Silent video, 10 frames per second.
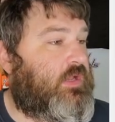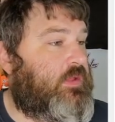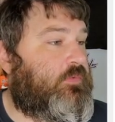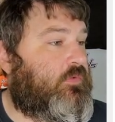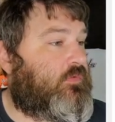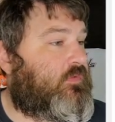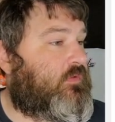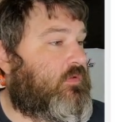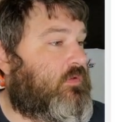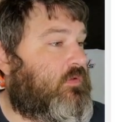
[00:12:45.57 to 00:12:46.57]
enables
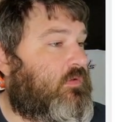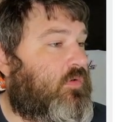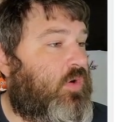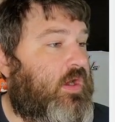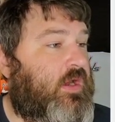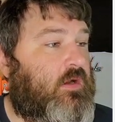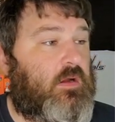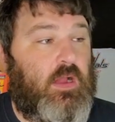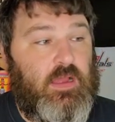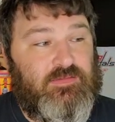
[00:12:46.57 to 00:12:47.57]

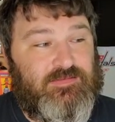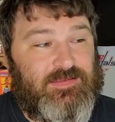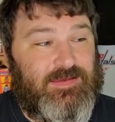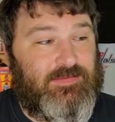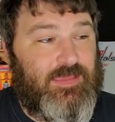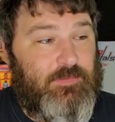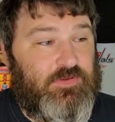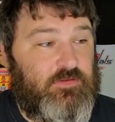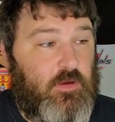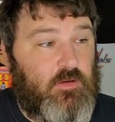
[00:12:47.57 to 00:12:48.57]
acquire Isolytic
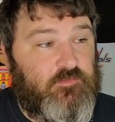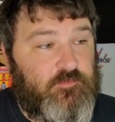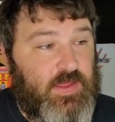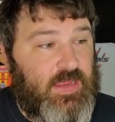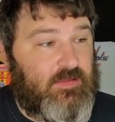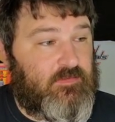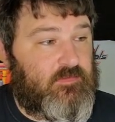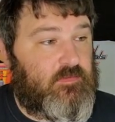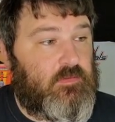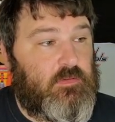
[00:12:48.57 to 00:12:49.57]
damage
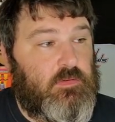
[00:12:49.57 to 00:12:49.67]
artifacts,